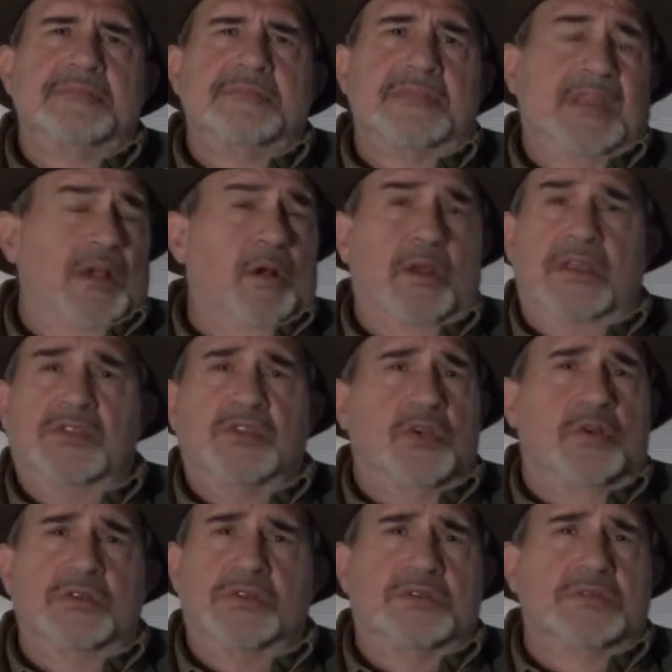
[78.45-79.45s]
The early
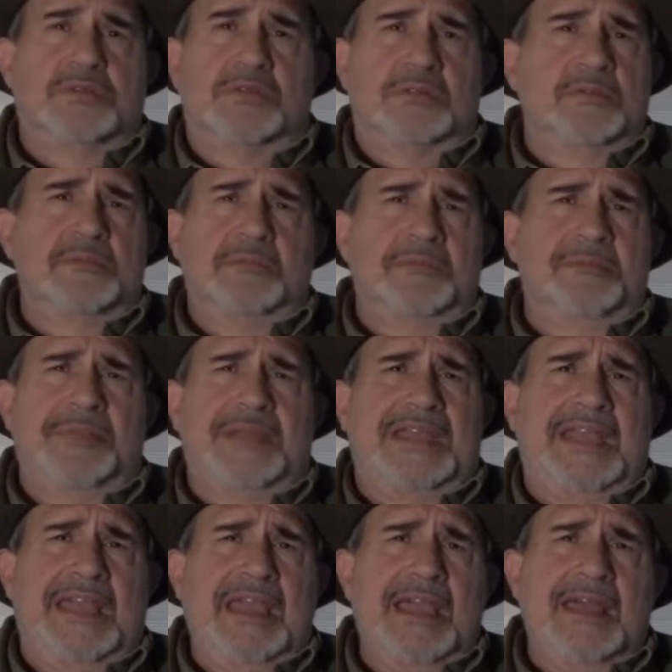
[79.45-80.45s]
church
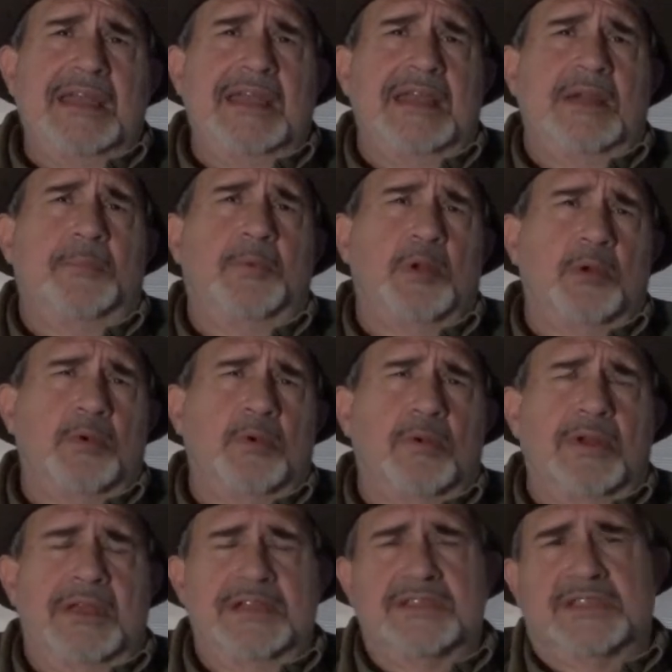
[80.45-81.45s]
began in a
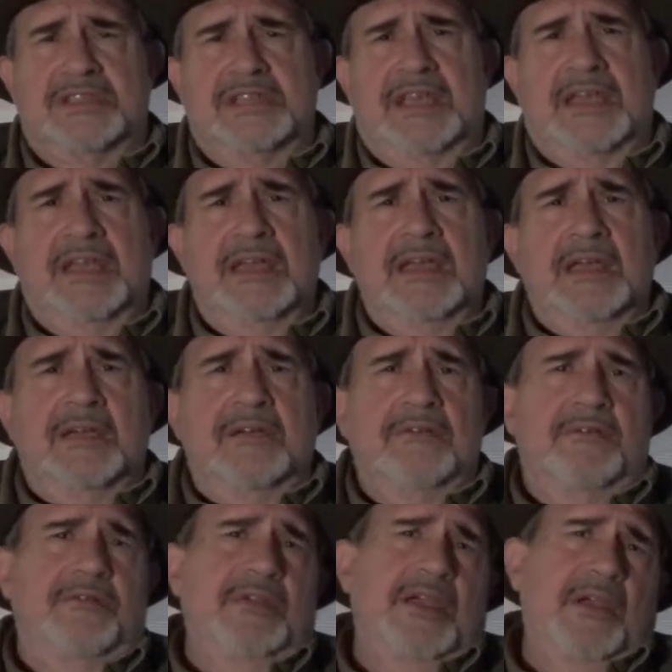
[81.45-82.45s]
pluralistic,
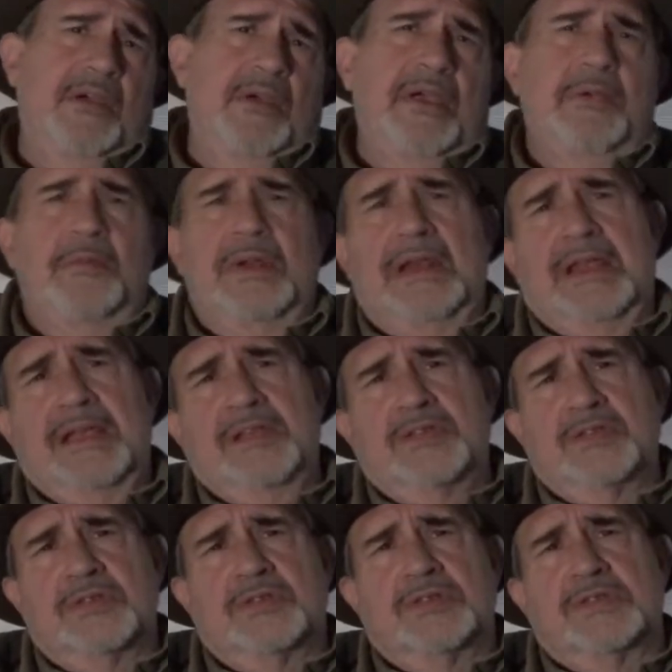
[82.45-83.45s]
very
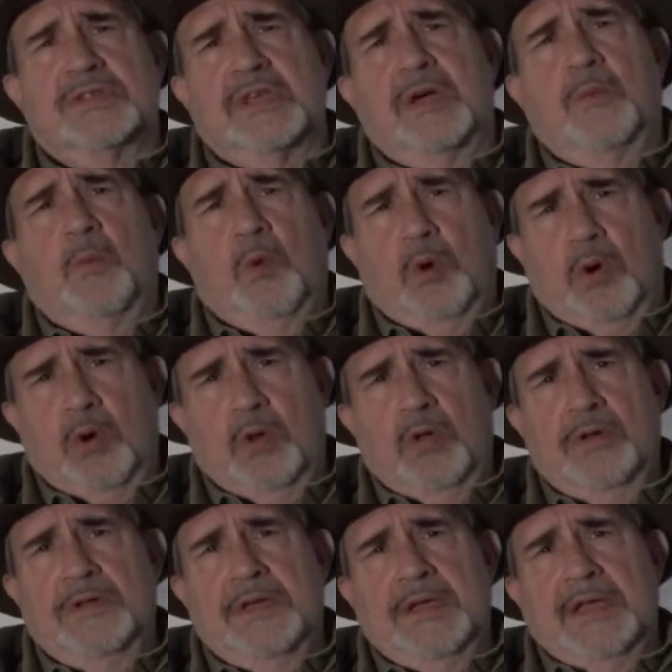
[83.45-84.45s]
religious uh,
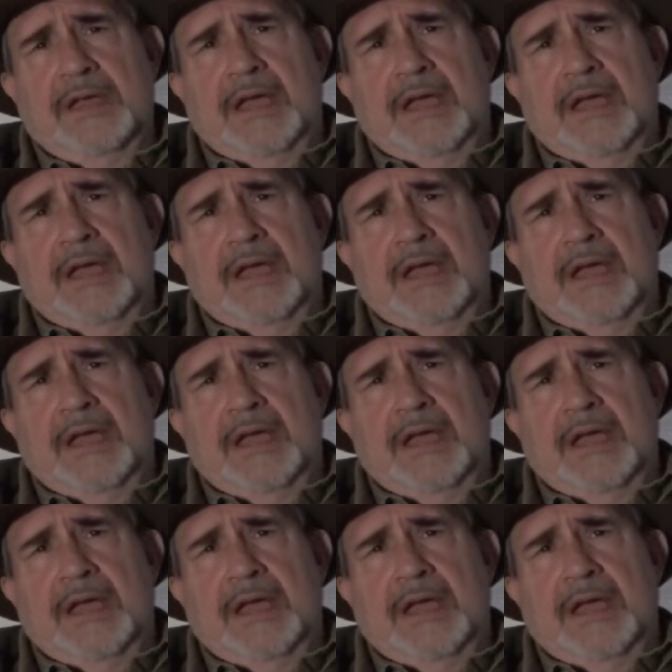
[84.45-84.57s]
world.